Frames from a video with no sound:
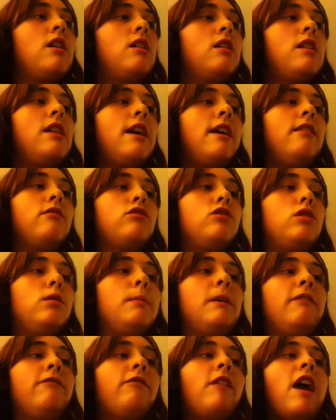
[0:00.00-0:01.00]
Now, to
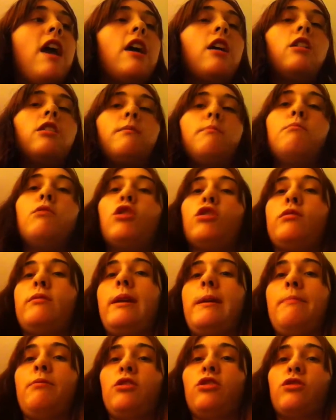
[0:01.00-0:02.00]
be fair, most
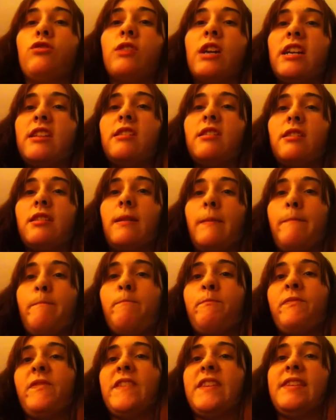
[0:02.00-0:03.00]
people dress the
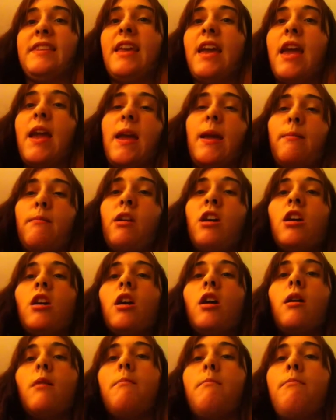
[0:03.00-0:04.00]
same,
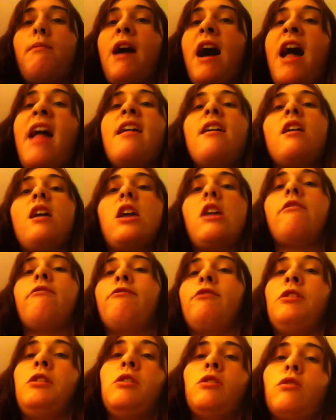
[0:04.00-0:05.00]
but
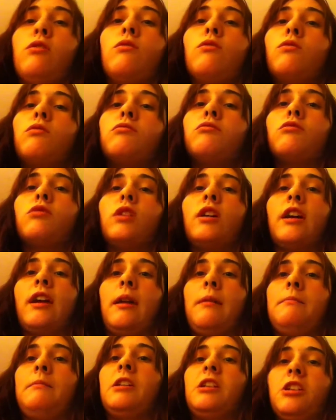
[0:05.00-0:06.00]
if you work
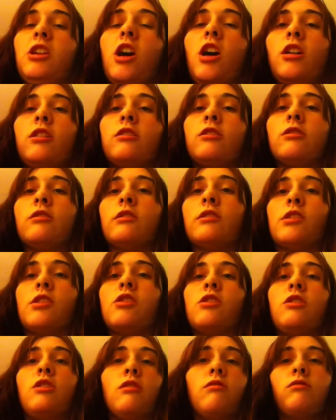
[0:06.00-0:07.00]
at
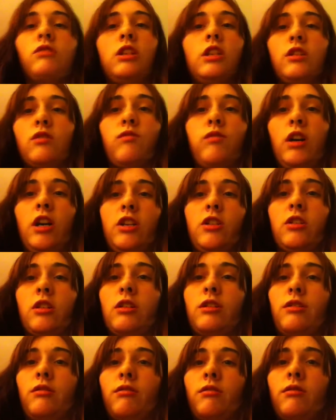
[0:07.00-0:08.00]
McDonald's, don't just wash your
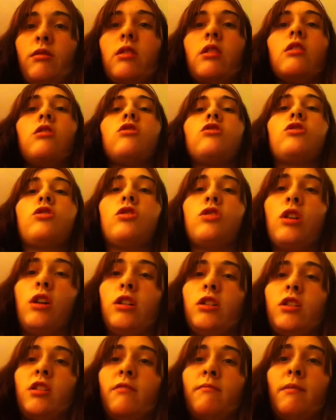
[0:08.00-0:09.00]
clothes.
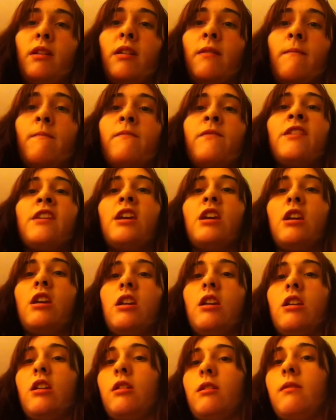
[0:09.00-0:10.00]
Starch them.
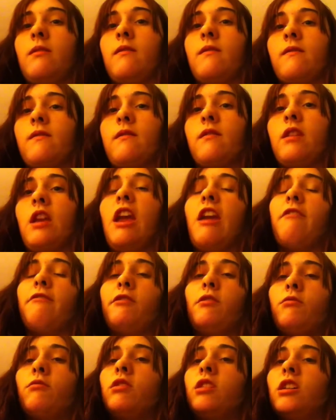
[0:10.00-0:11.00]
If
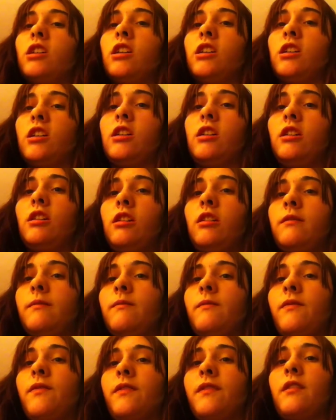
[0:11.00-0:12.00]
you work
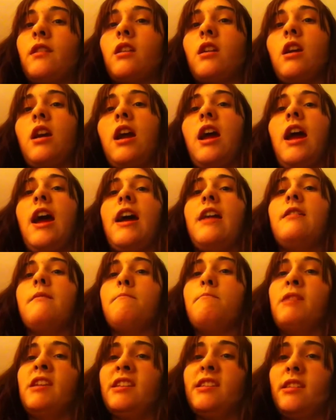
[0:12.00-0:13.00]
at a
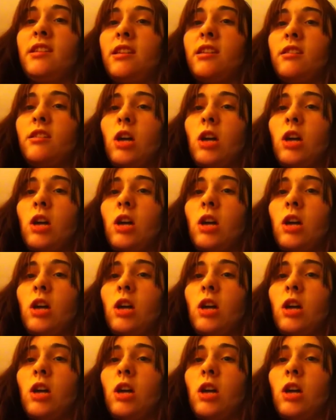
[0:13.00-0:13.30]
business